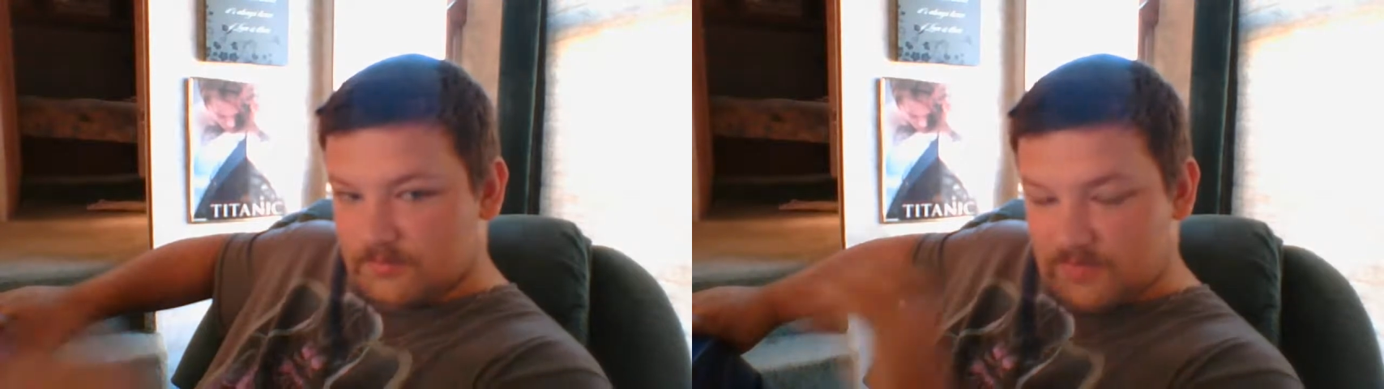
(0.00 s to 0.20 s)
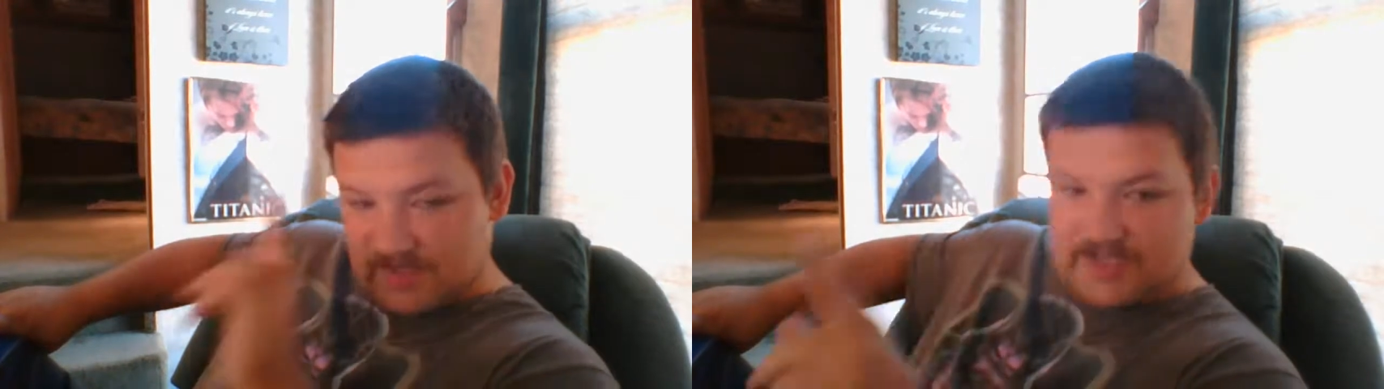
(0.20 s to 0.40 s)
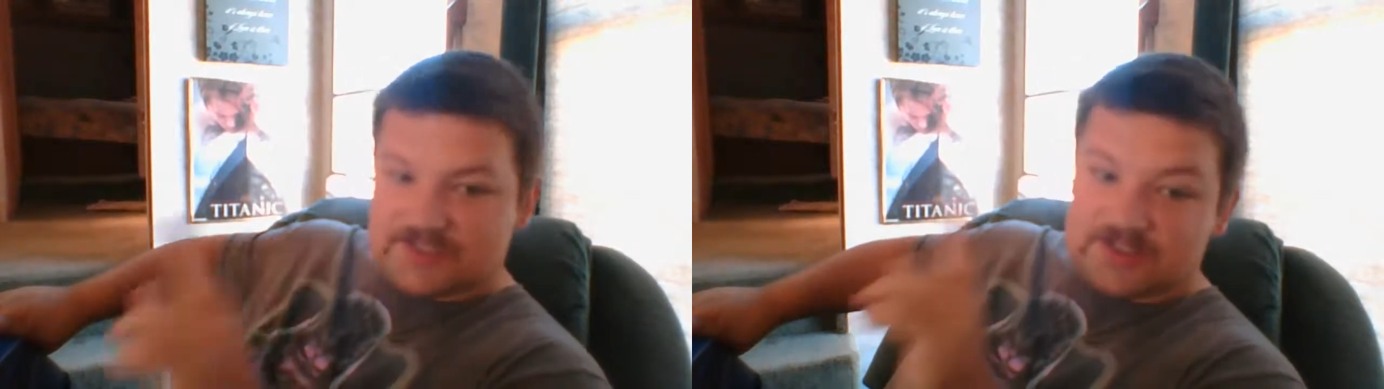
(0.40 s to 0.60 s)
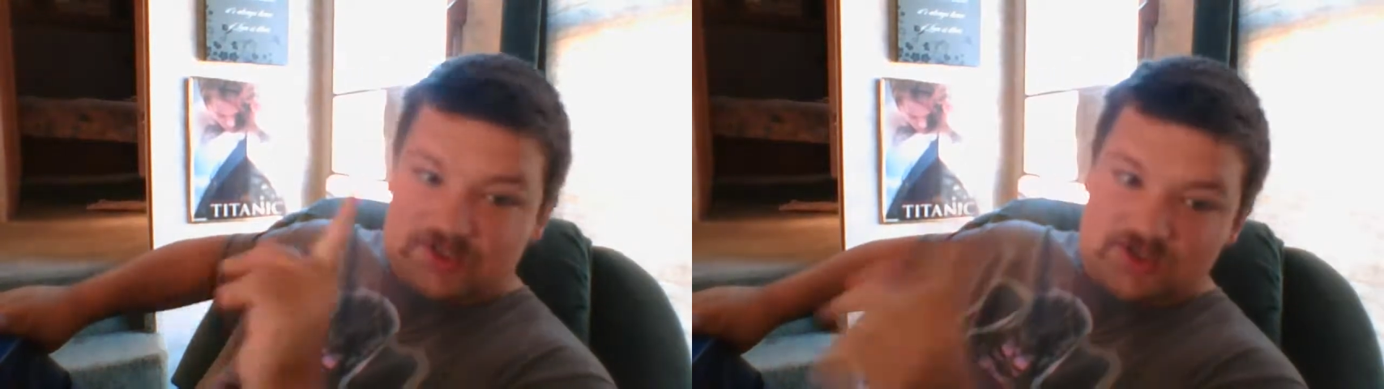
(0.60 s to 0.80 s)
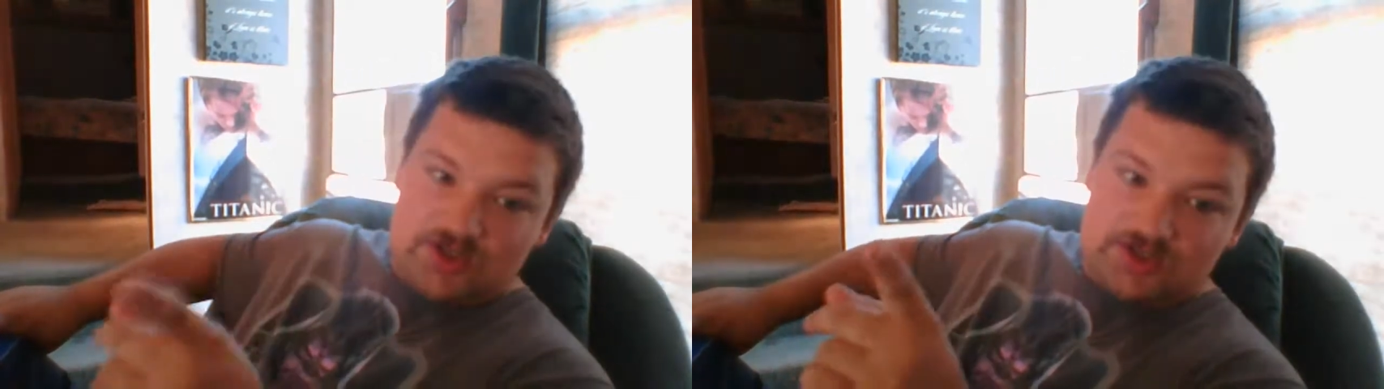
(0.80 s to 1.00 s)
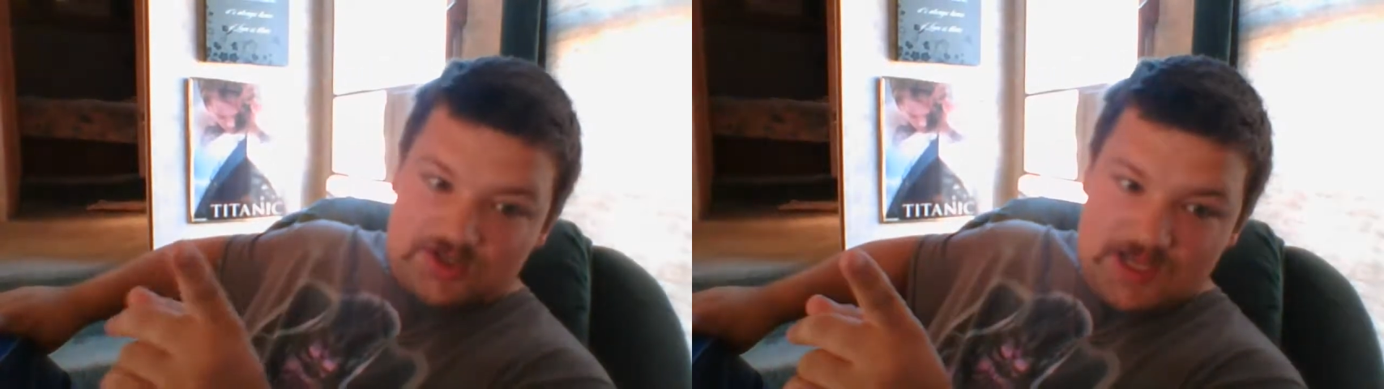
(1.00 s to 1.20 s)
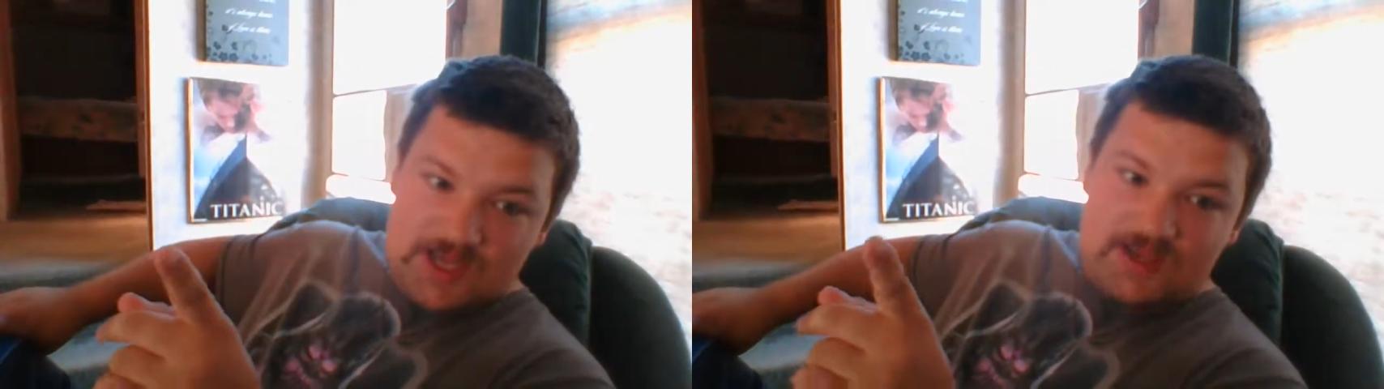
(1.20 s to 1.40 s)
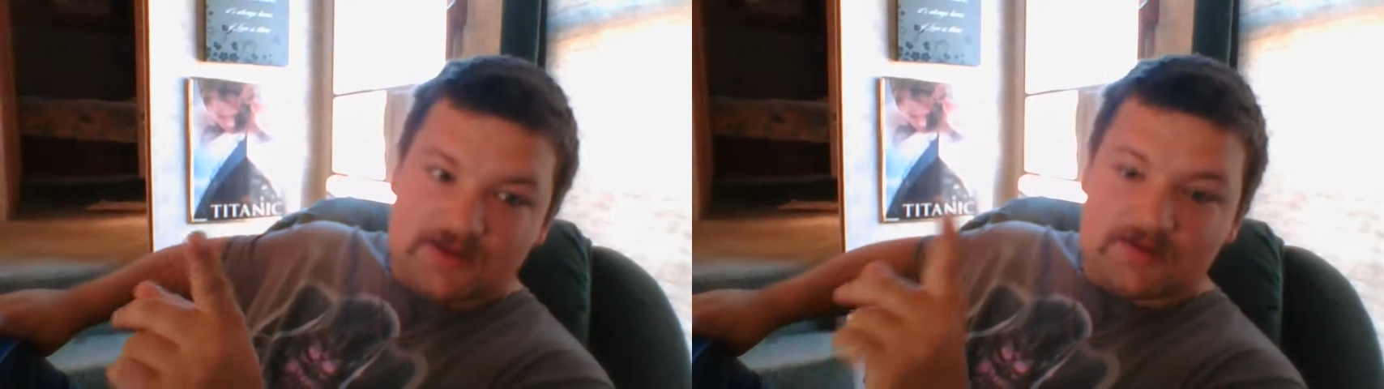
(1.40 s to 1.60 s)
But I guess I should
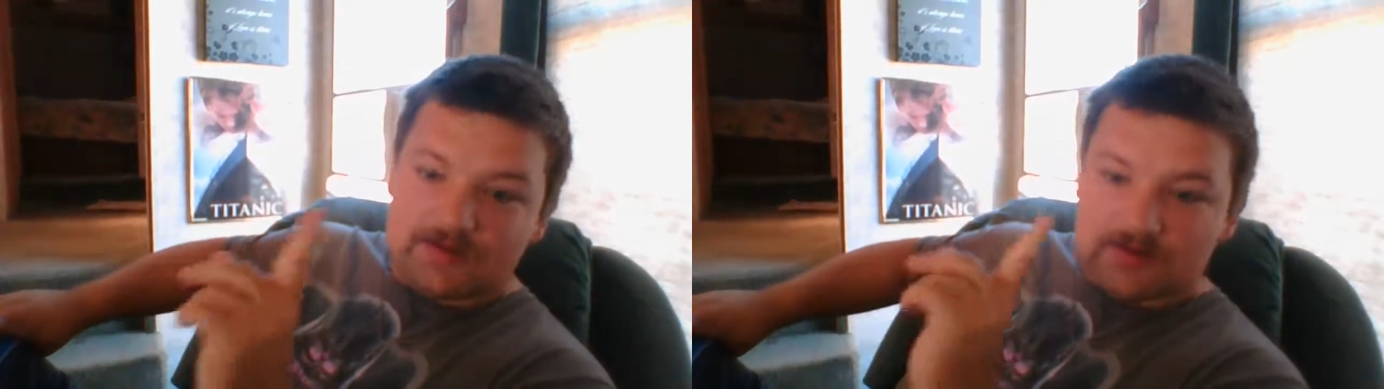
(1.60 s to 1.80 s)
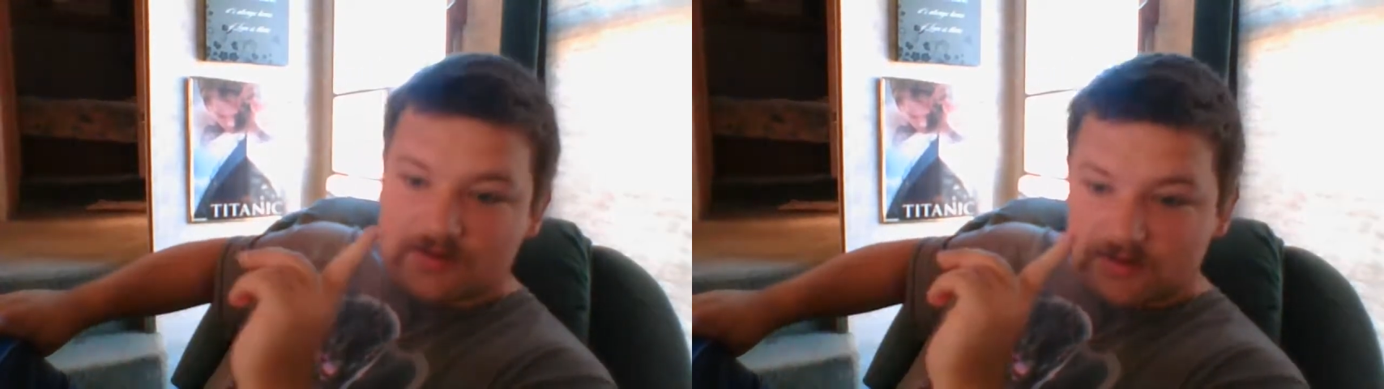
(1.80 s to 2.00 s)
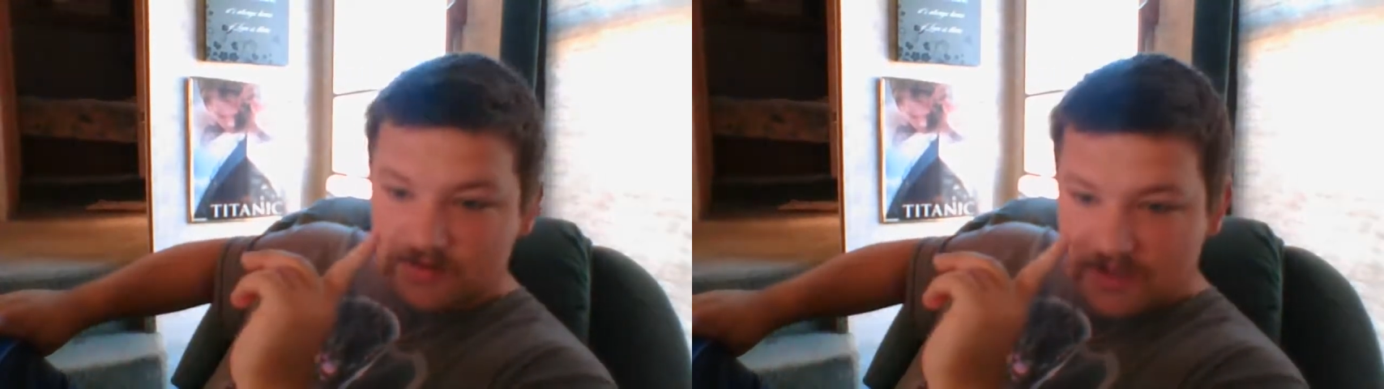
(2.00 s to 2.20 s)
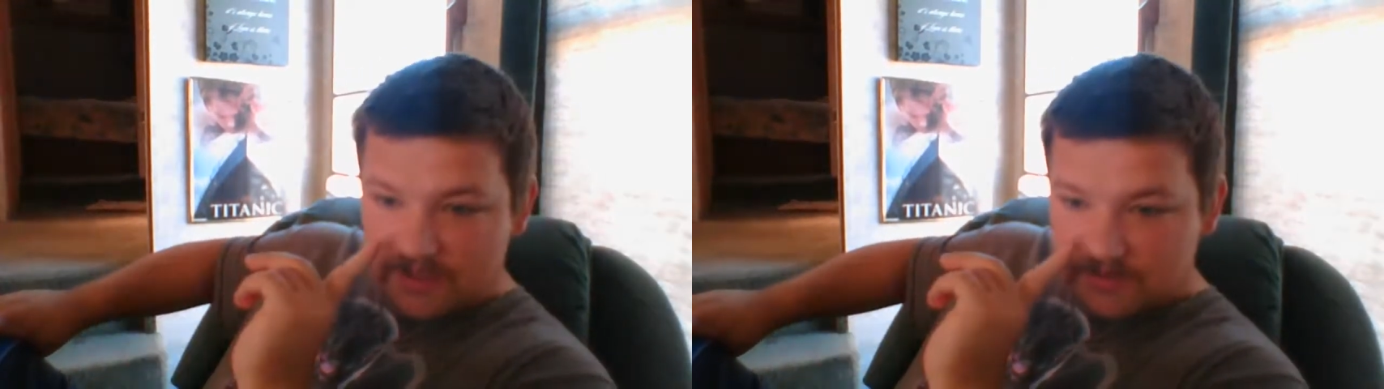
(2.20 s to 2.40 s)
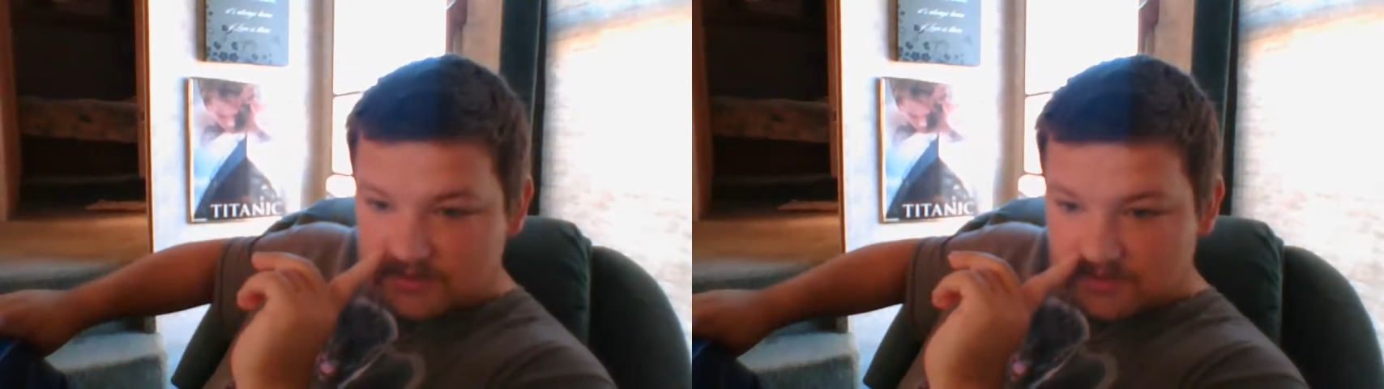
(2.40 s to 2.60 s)
say that